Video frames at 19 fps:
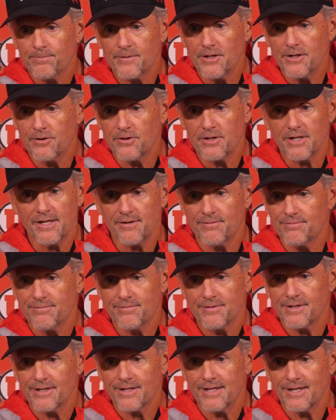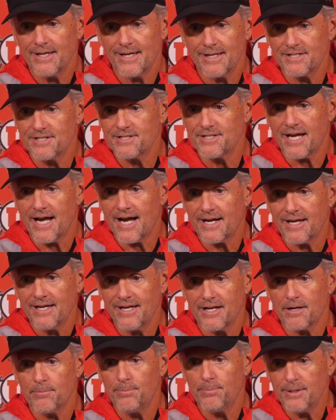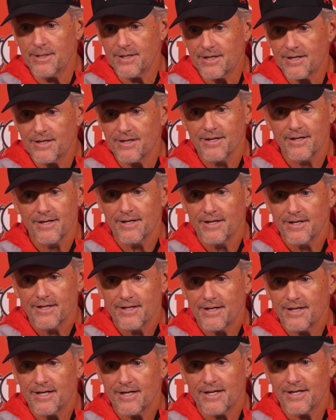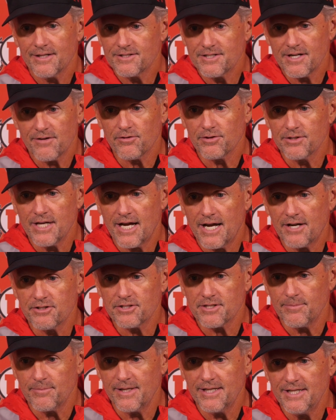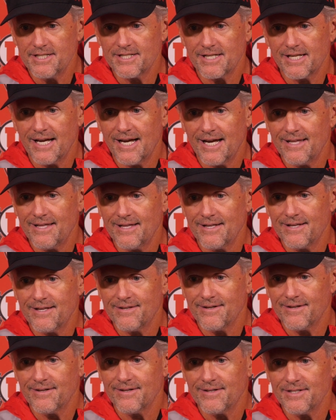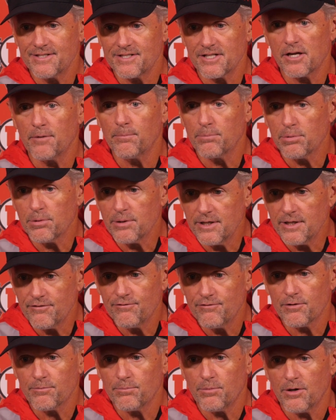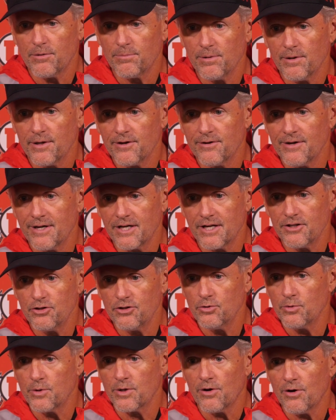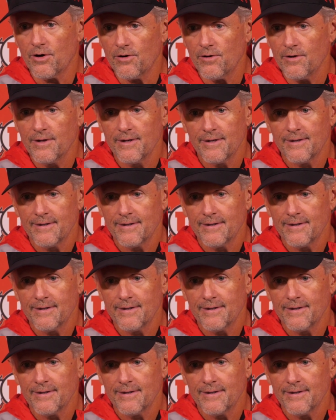He had a sack, he had a pick, several tackles. I mean, he's a guy that is a complete football player and can do it all.